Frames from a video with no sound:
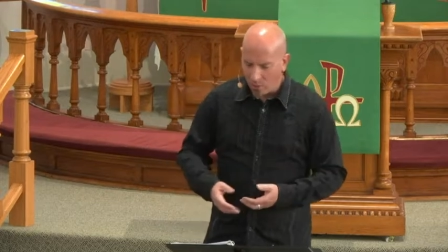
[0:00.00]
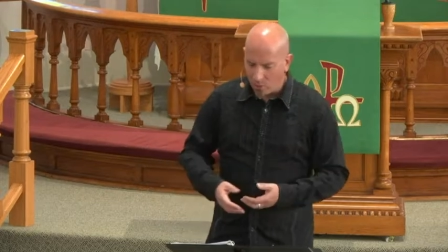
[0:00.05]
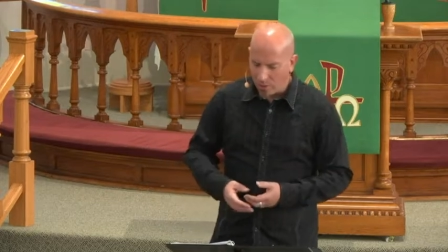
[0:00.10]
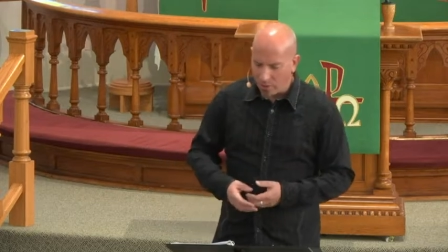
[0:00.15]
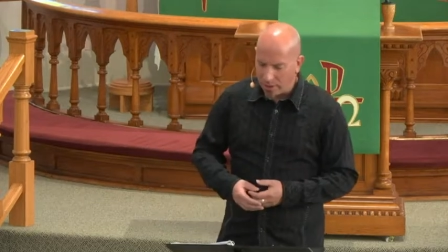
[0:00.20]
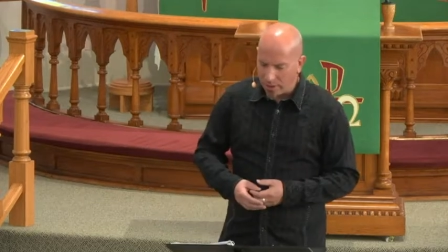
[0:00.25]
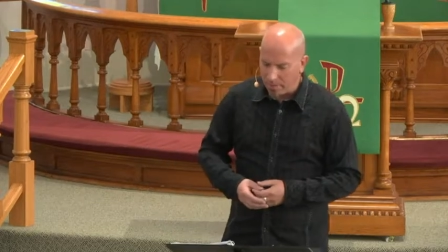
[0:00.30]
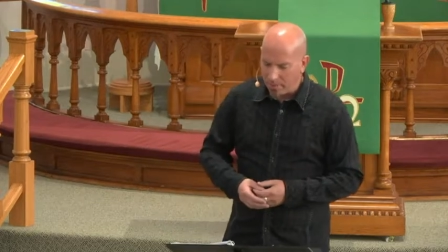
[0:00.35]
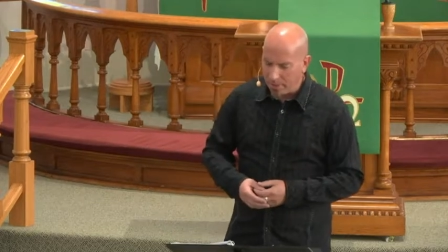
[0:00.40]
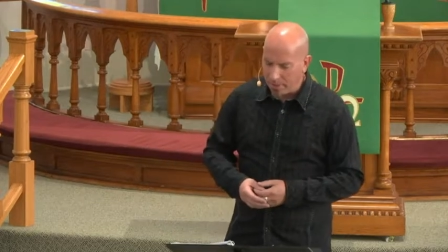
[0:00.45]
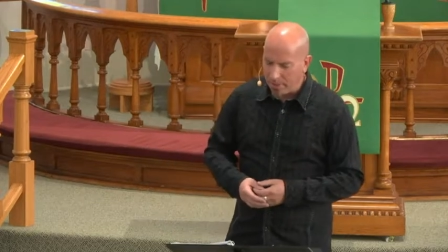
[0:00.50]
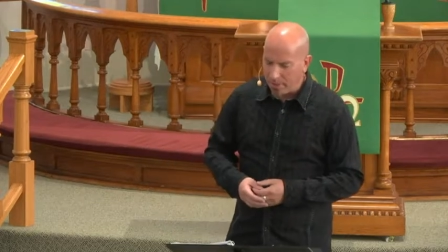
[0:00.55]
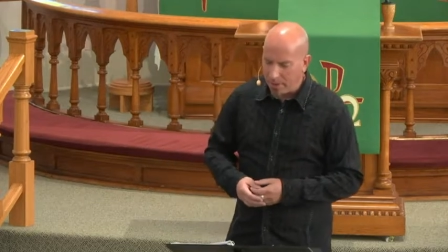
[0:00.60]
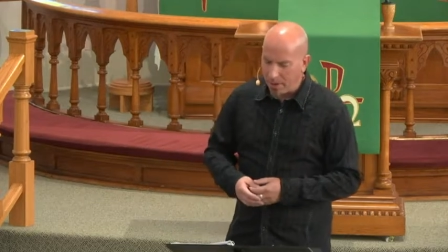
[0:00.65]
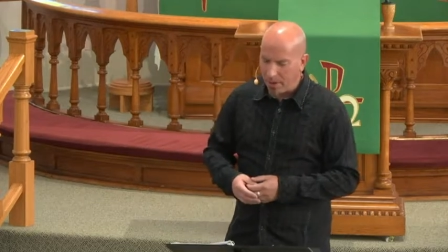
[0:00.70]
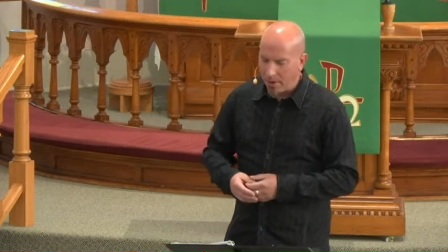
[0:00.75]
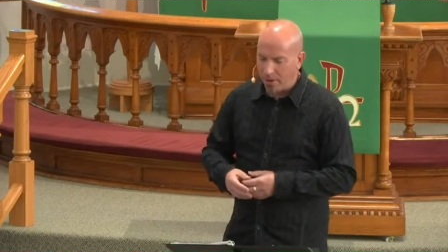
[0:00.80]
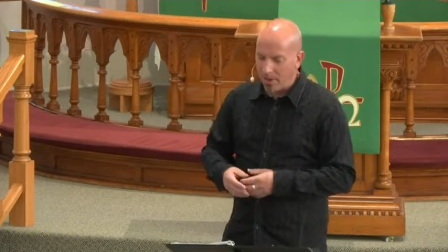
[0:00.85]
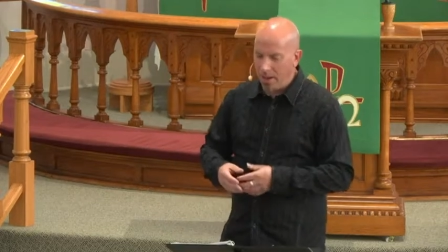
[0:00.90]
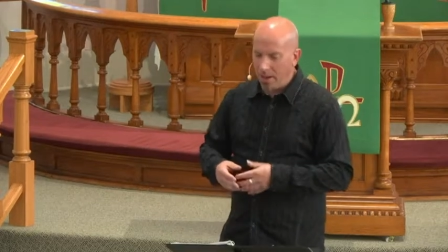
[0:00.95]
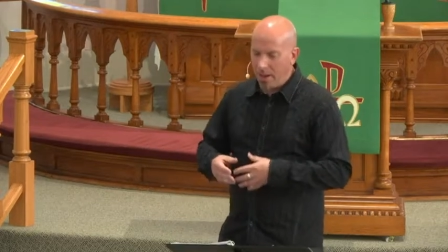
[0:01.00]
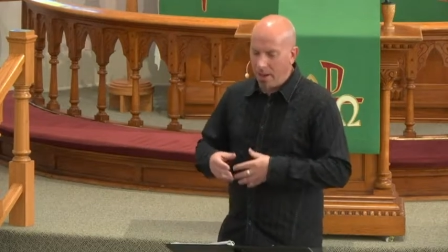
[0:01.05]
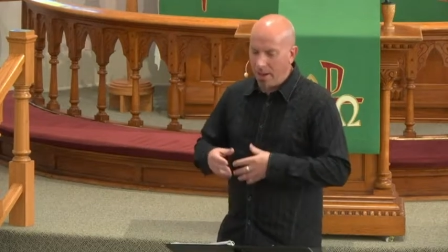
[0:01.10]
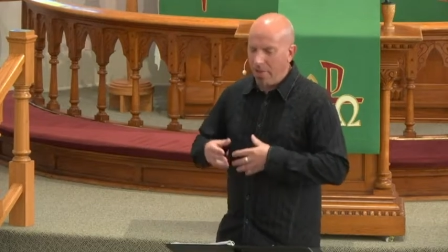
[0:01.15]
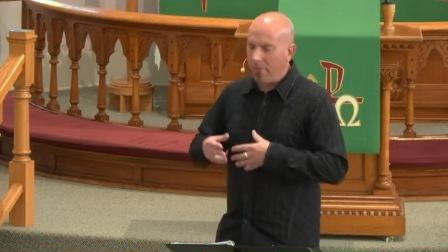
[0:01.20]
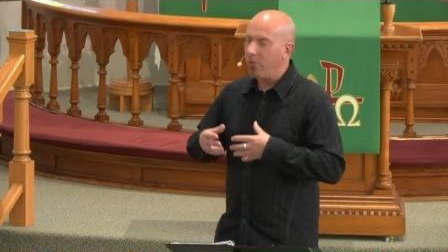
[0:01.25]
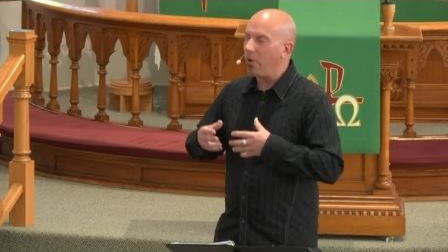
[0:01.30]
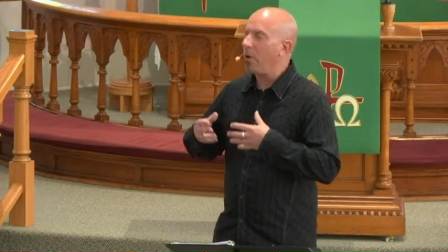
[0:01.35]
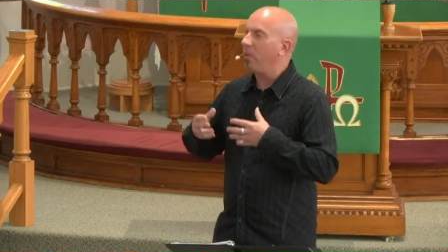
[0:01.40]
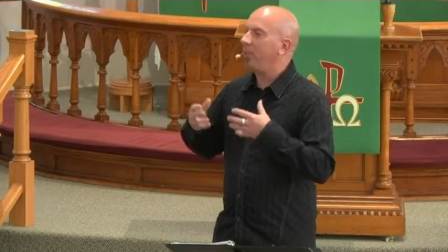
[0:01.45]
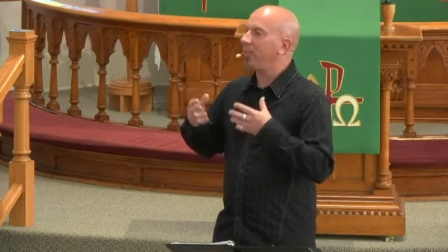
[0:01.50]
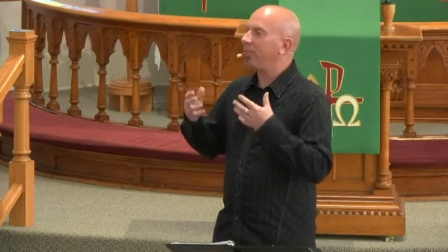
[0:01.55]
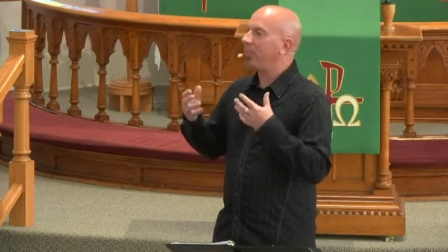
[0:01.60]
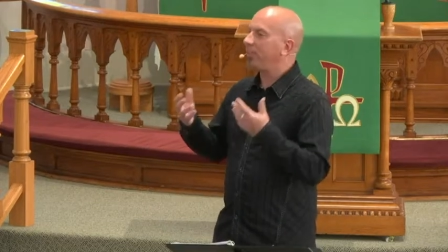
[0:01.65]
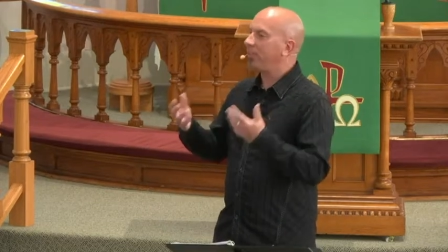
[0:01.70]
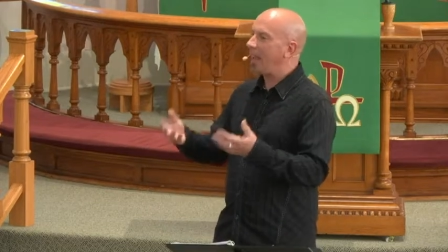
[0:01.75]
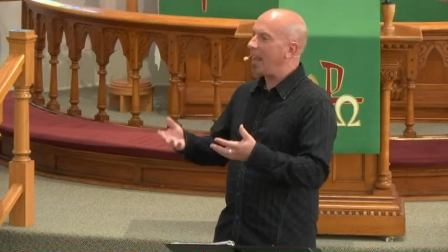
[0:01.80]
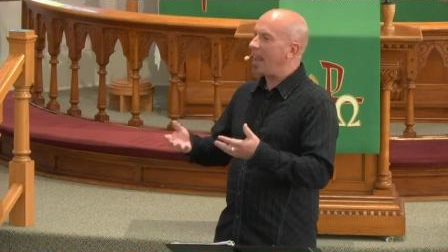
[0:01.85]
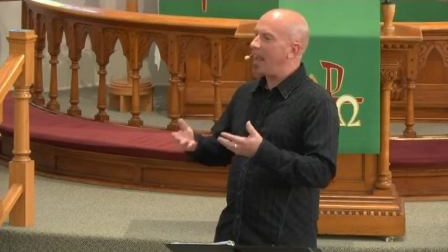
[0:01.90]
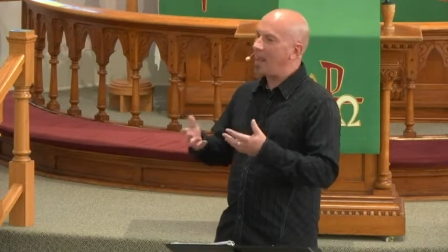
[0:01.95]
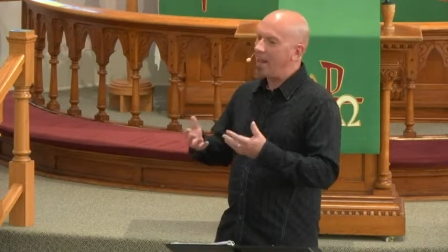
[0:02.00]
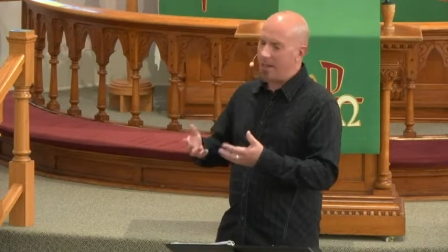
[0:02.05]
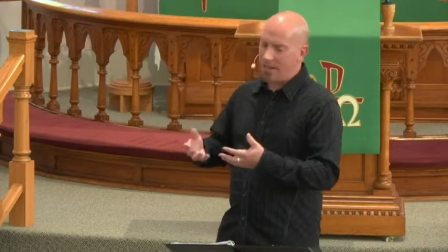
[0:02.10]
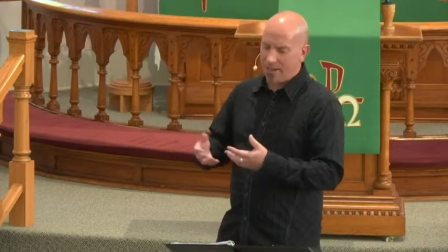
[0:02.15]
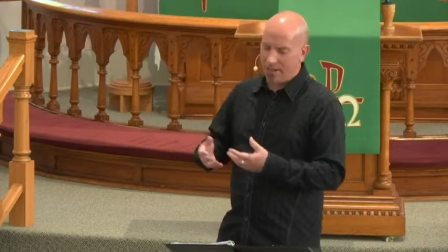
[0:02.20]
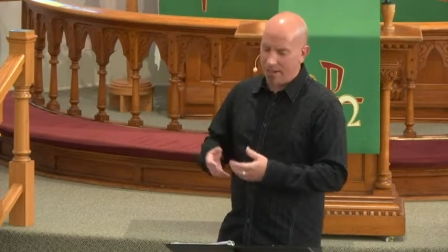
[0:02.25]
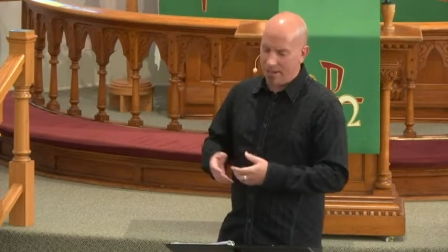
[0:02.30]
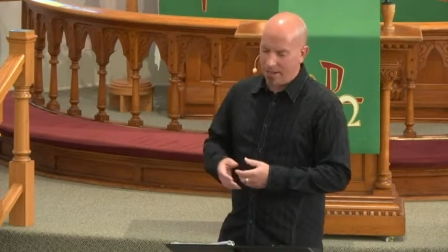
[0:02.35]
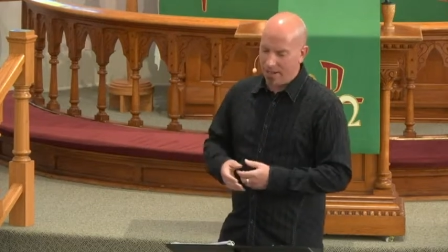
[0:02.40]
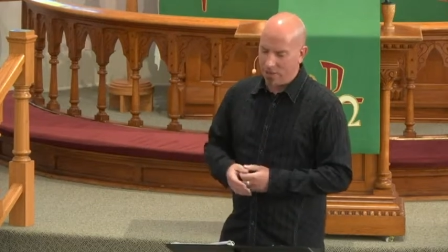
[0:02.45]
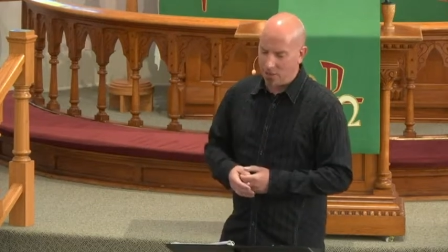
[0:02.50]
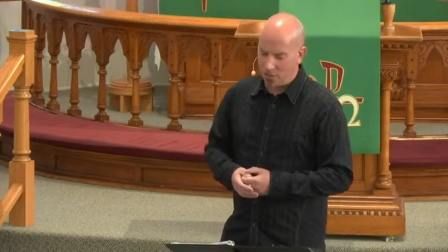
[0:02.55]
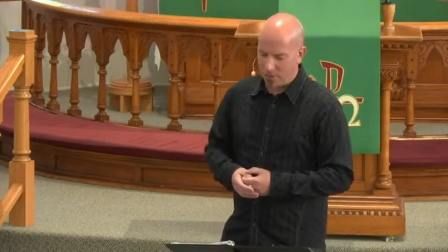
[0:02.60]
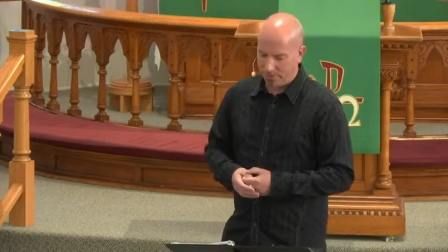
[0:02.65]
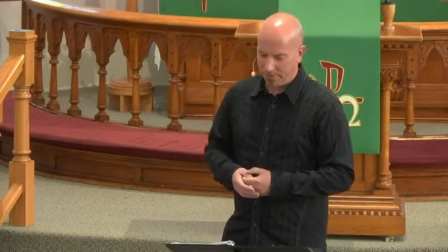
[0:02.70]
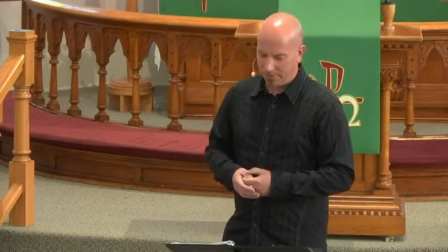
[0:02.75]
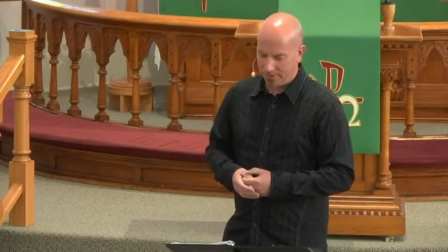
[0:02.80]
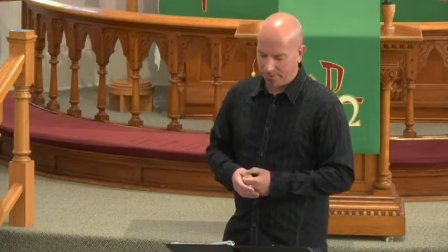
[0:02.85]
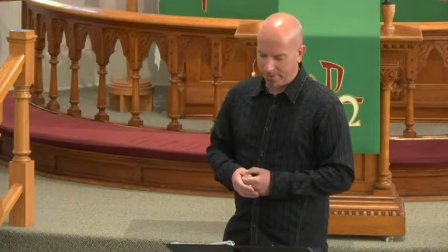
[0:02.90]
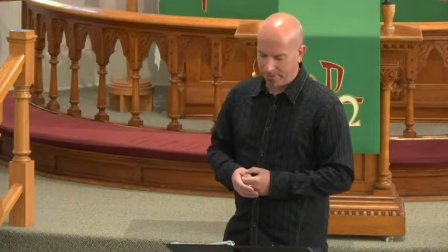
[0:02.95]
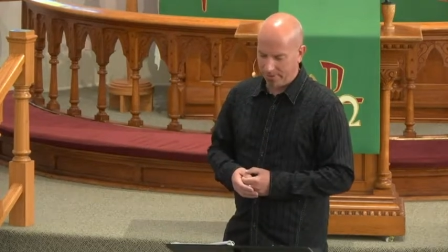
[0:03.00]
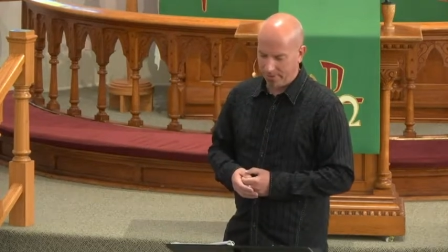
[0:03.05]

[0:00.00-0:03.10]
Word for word: Wouldn't it be better if we had stayed in Egypt?